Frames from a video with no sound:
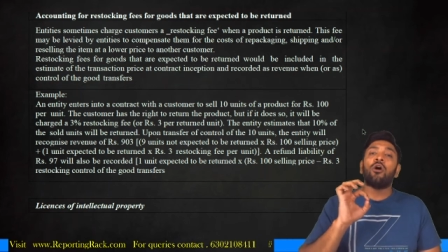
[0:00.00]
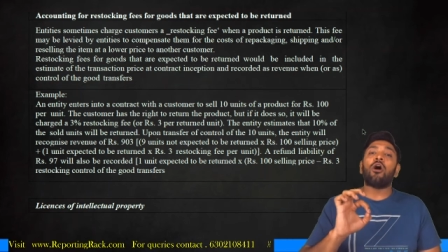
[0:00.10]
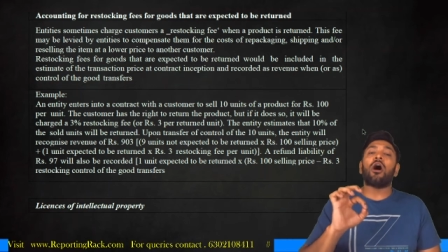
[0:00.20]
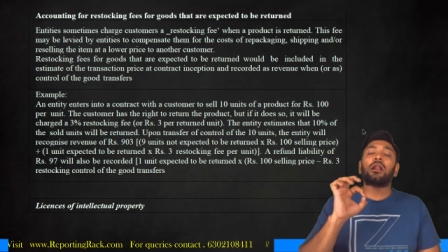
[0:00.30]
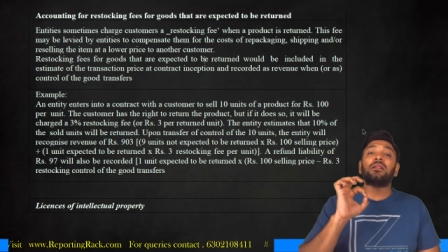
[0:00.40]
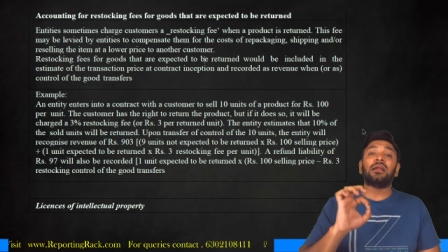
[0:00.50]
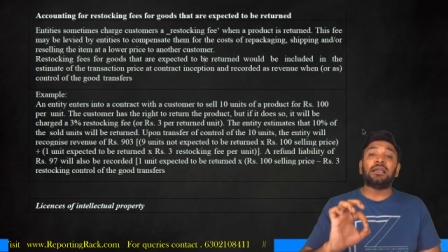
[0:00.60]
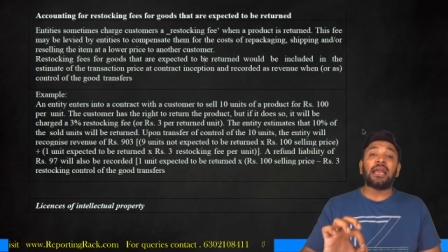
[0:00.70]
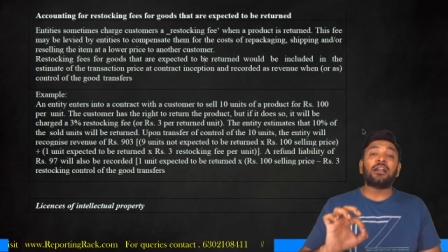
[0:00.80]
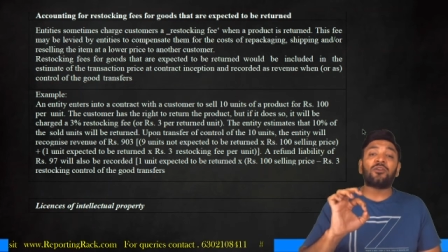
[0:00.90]
or on the
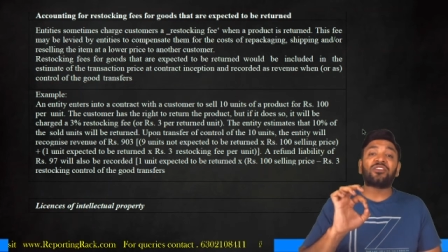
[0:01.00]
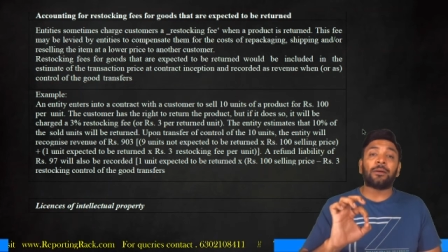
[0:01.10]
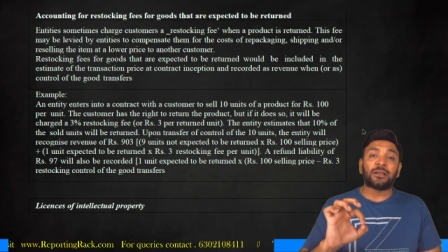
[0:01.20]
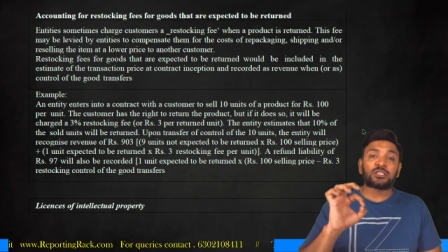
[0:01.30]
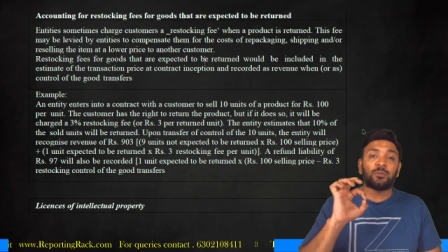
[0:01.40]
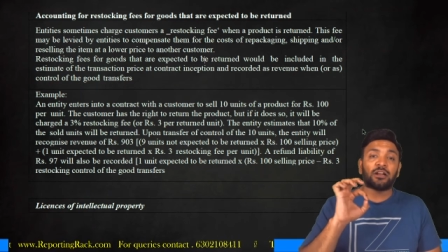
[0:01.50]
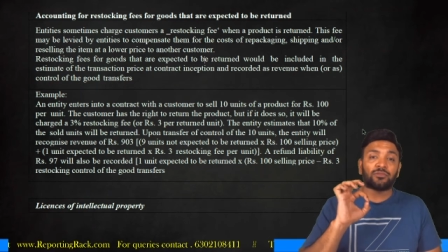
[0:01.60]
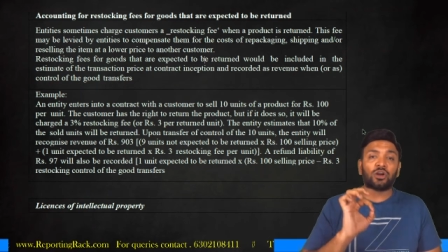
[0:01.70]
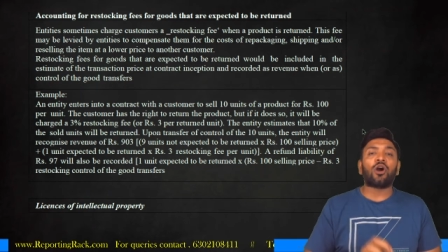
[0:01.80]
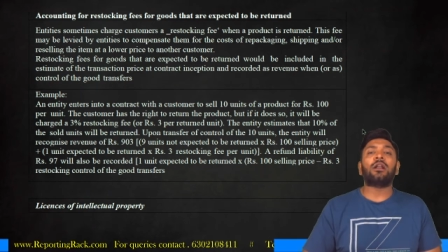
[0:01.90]
date of commencement of
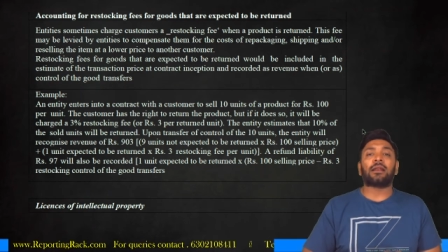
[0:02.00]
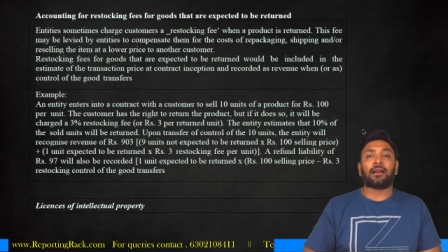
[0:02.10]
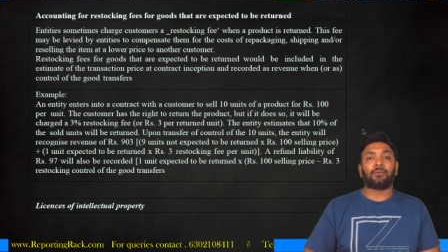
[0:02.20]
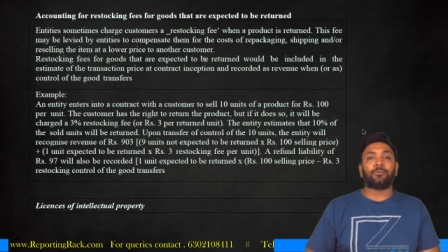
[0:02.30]
the contract.